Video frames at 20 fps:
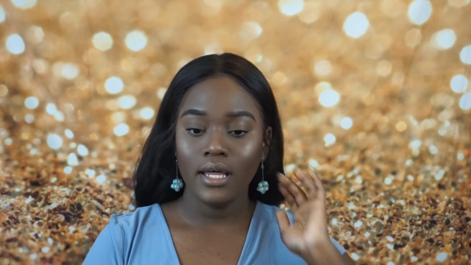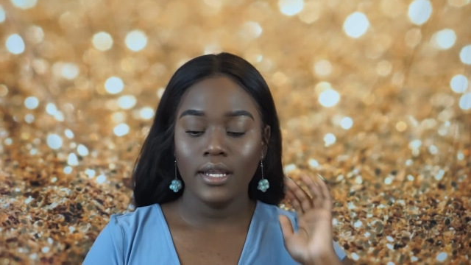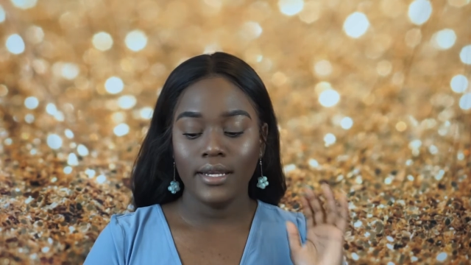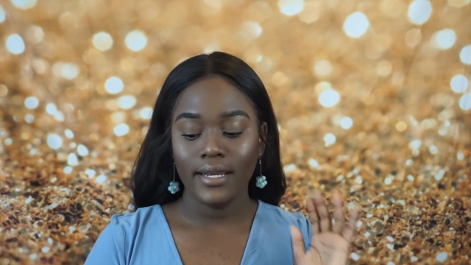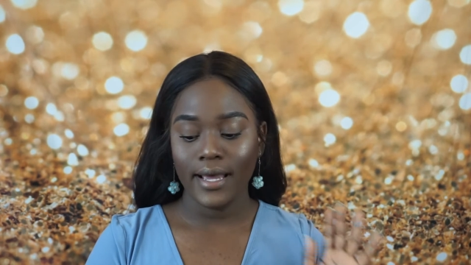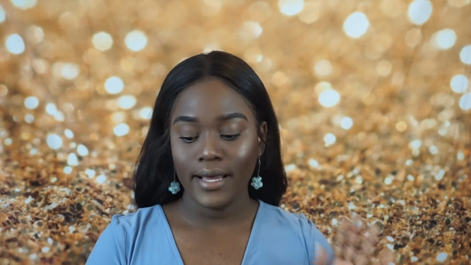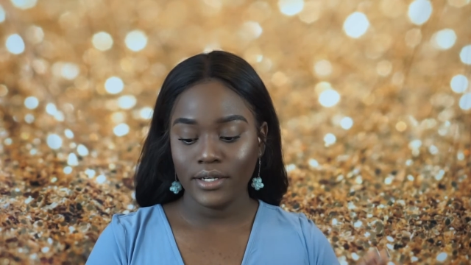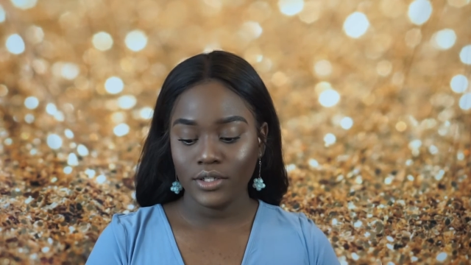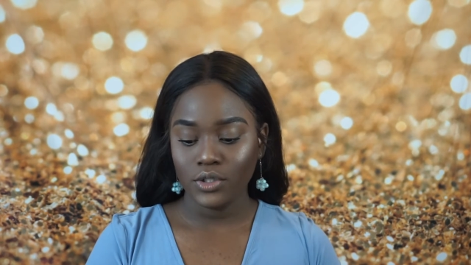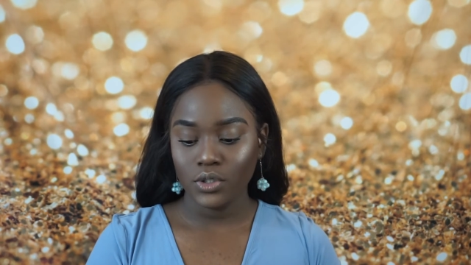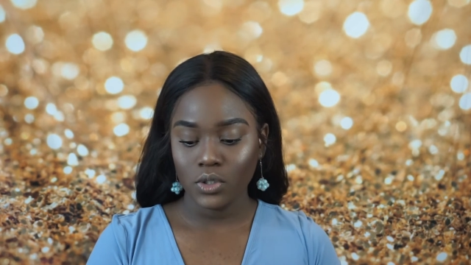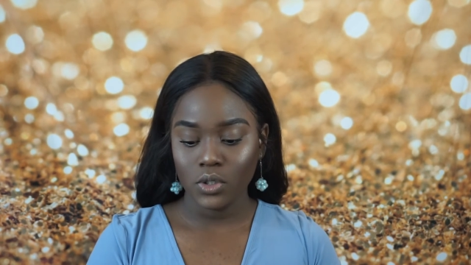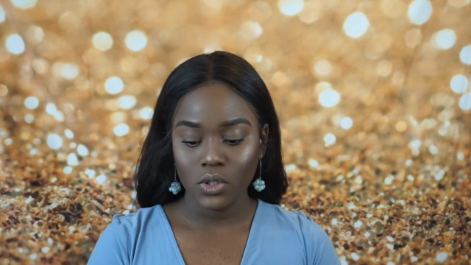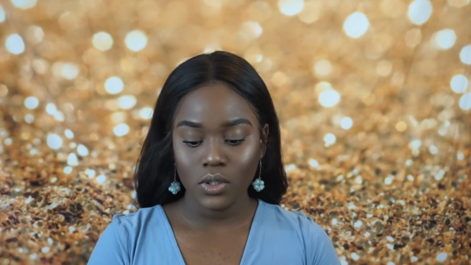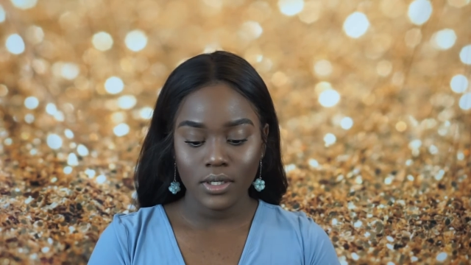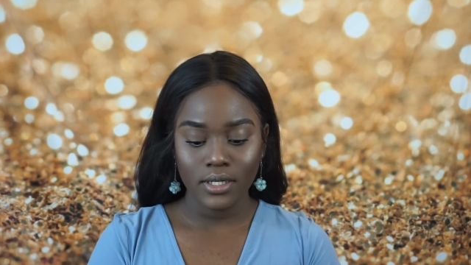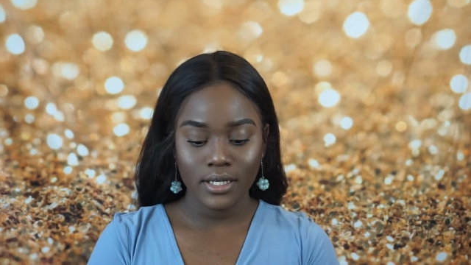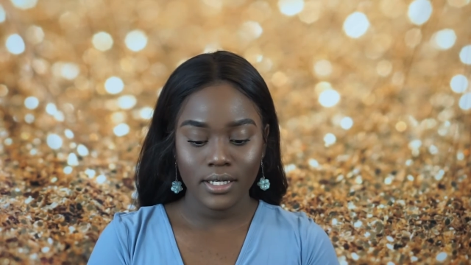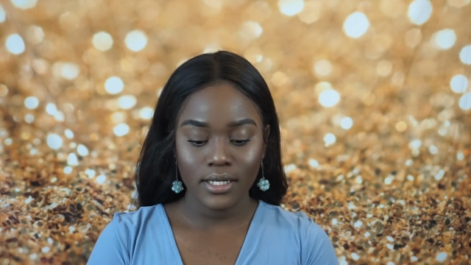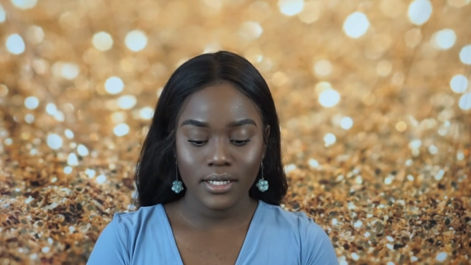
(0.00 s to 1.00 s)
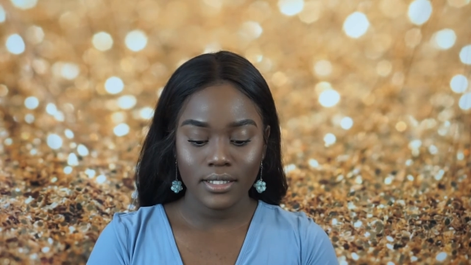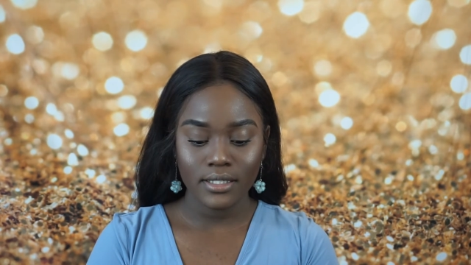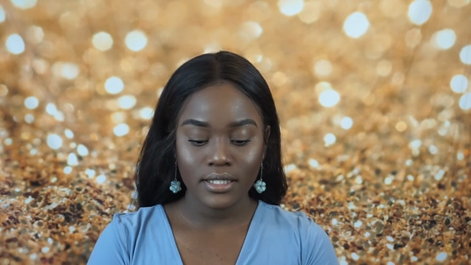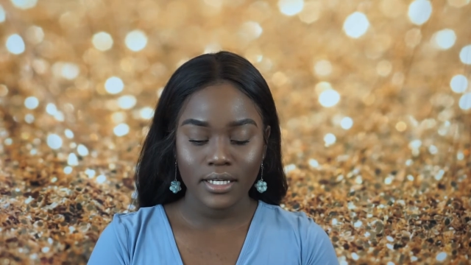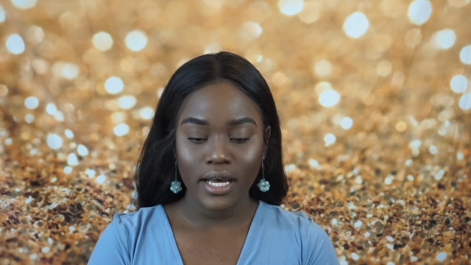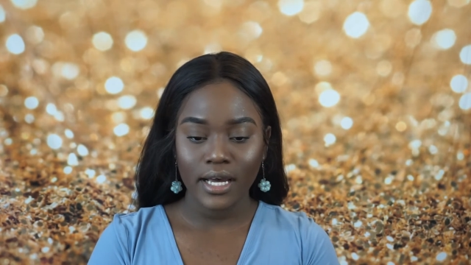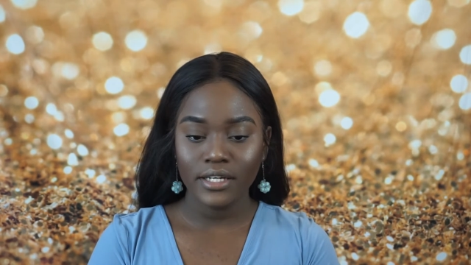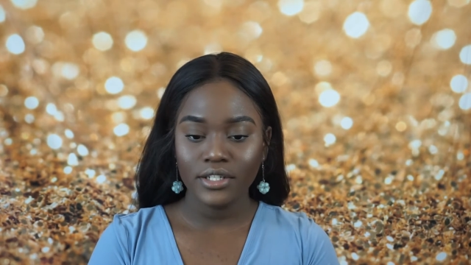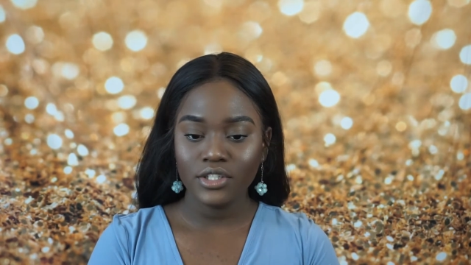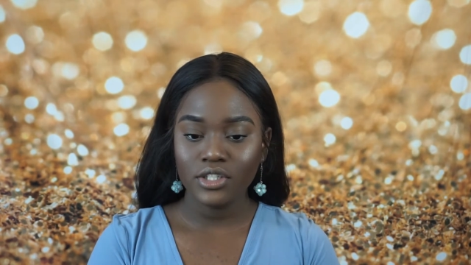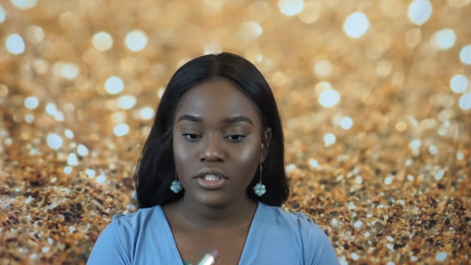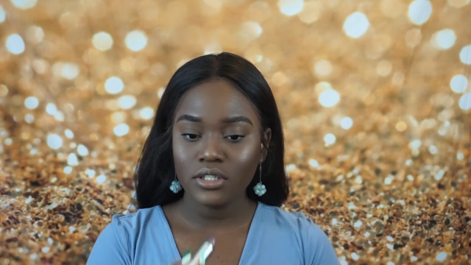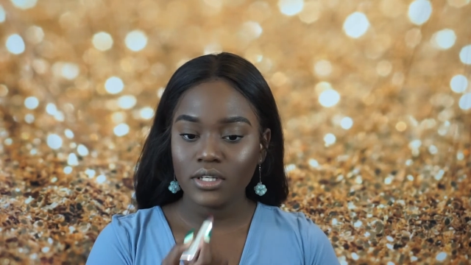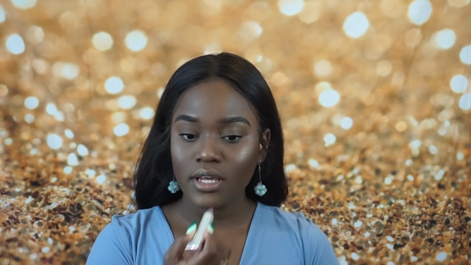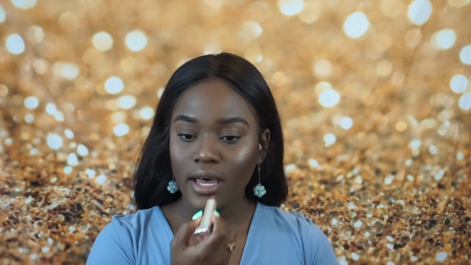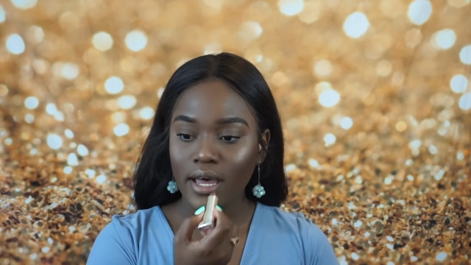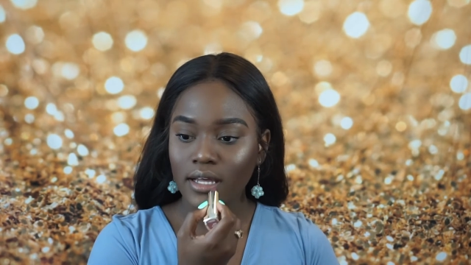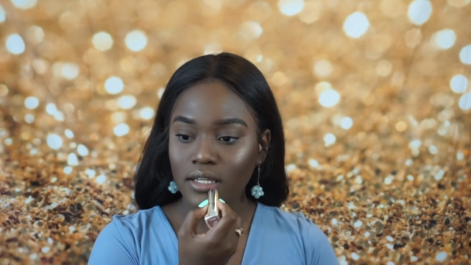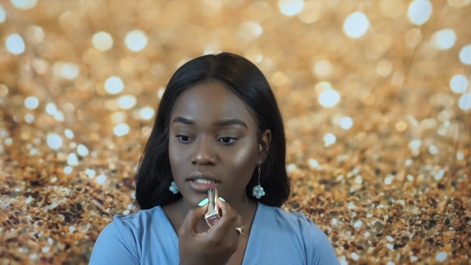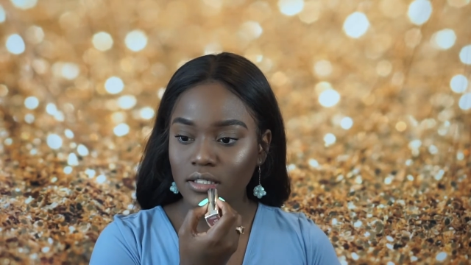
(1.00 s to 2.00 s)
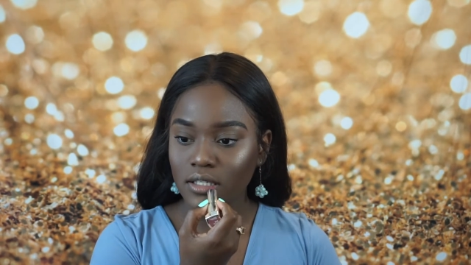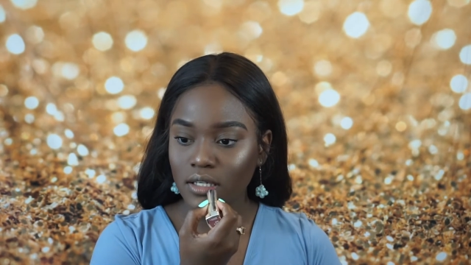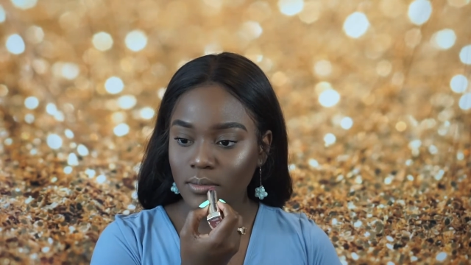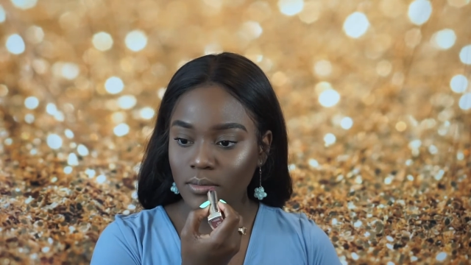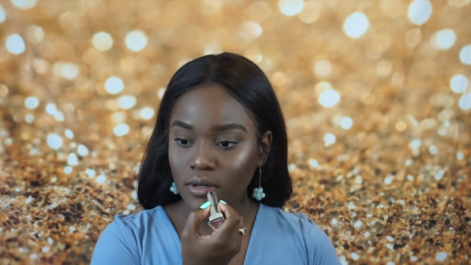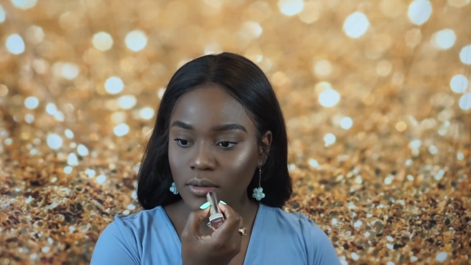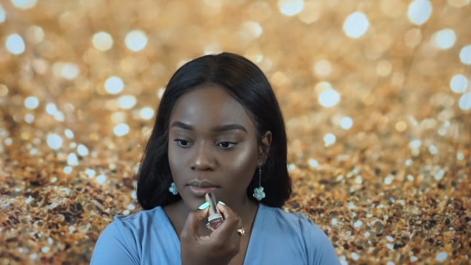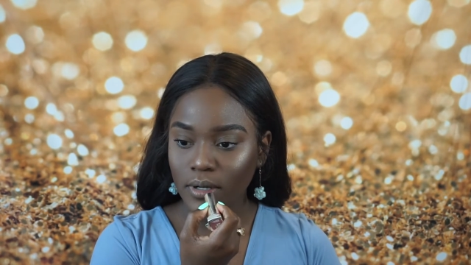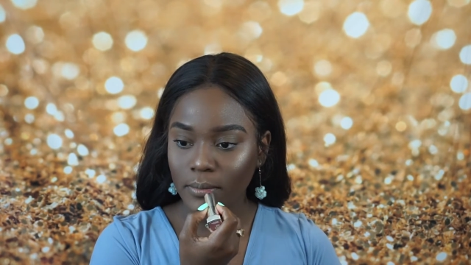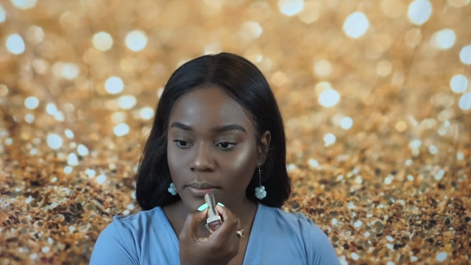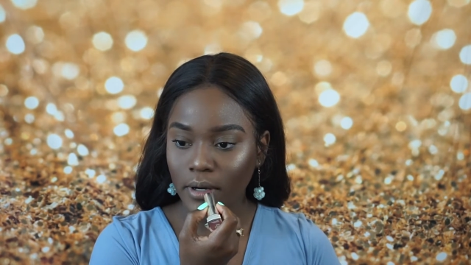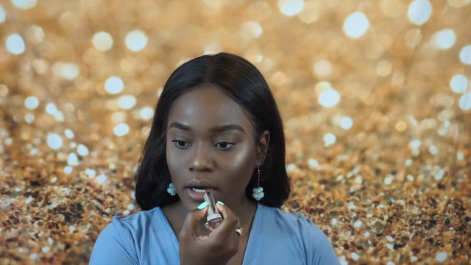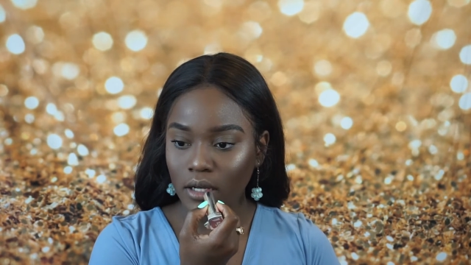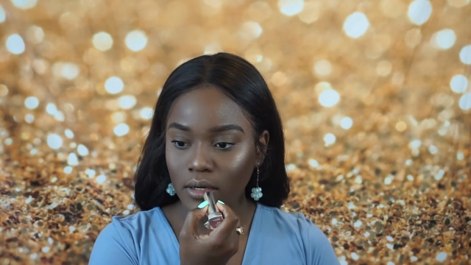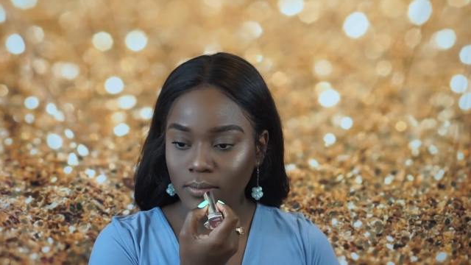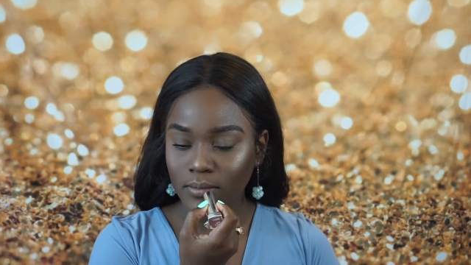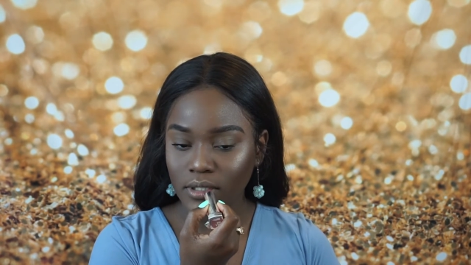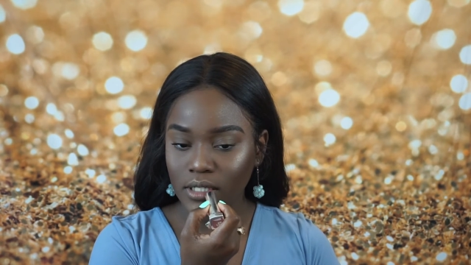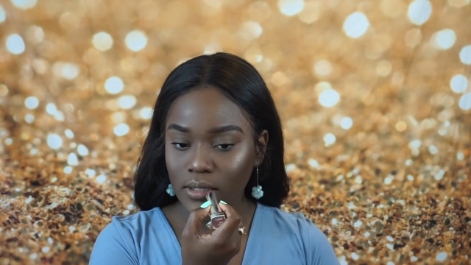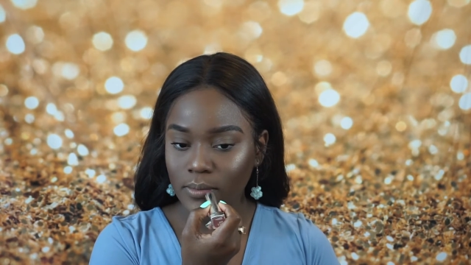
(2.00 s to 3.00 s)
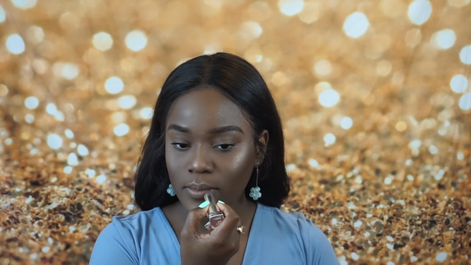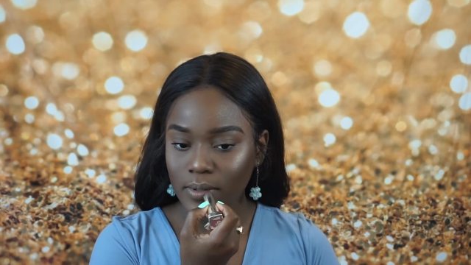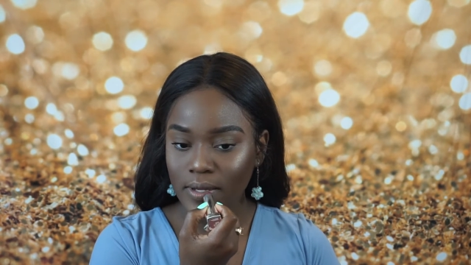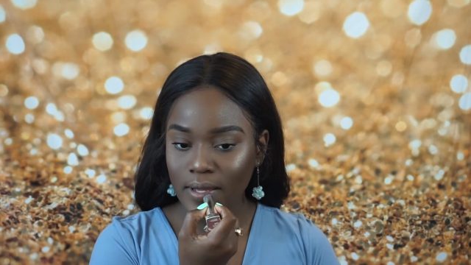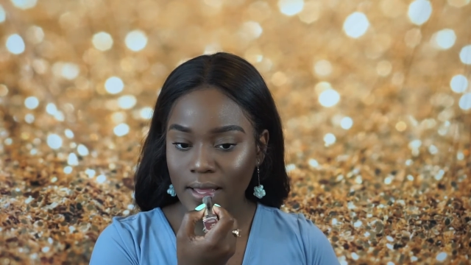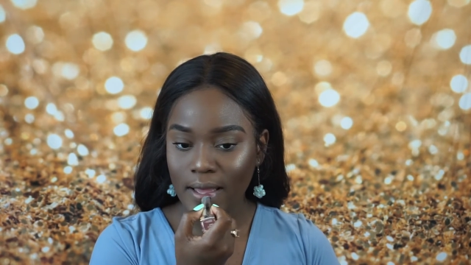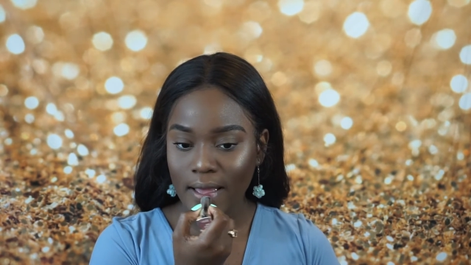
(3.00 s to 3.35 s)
natural is I just add some on my bottom lip,